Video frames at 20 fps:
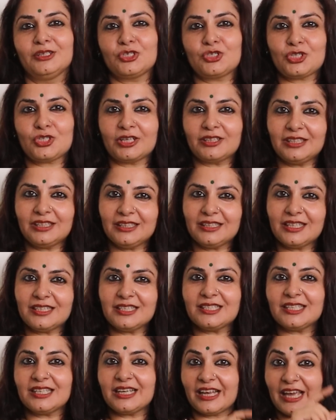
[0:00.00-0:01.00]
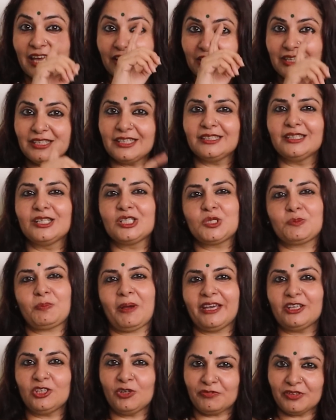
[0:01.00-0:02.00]
The Shakti that is inherent in the
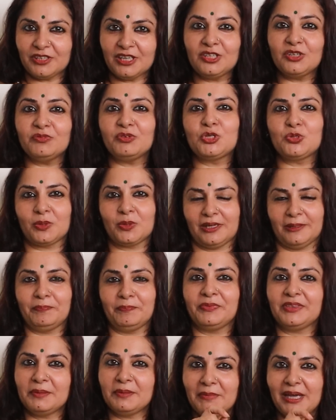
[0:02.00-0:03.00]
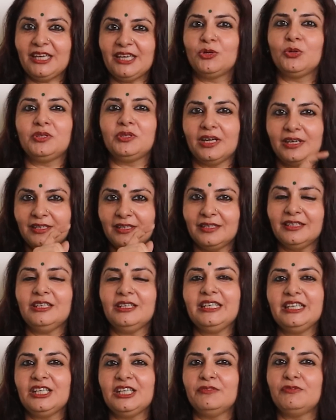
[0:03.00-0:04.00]
spine of an individual. The Meru Danda
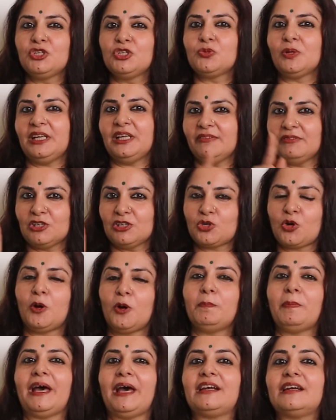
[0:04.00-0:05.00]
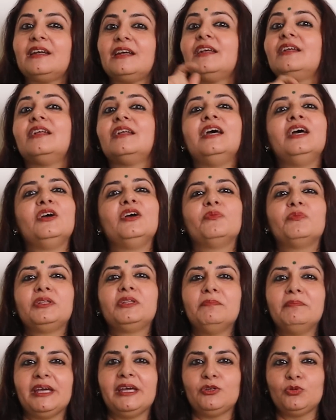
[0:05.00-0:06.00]
individually will draw a parallel
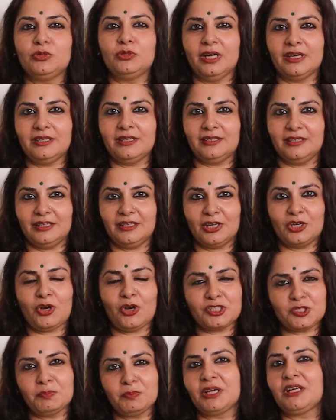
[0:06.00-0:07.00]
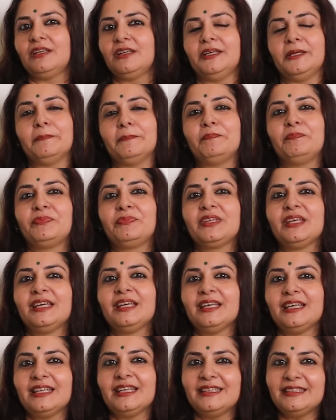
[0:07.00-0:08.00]
with the Meru Danda cosmically.
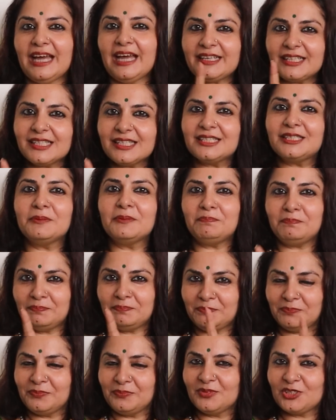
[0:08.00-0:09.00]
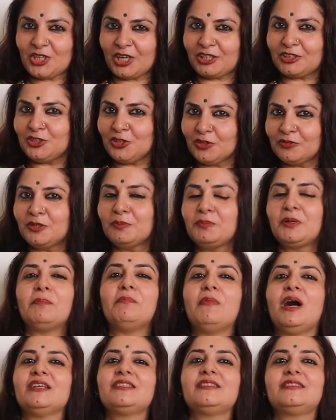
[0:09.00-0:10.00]
That is the Shakti of the
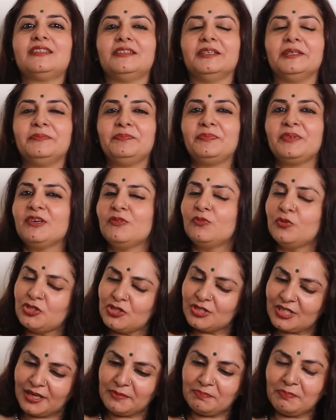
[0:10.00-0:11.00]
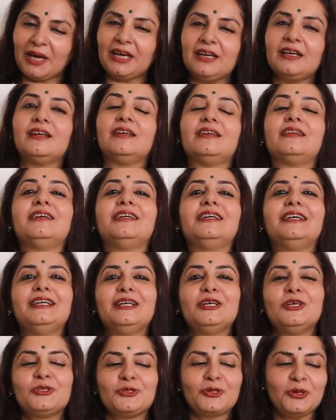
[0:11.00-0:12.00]
Brahmastra, which is unparalleled.
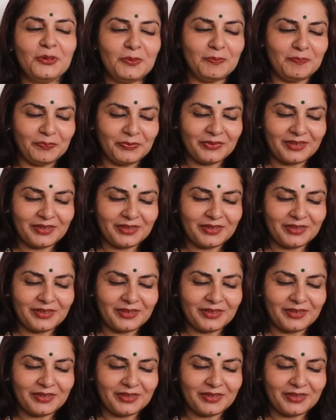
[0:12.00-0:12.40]
So,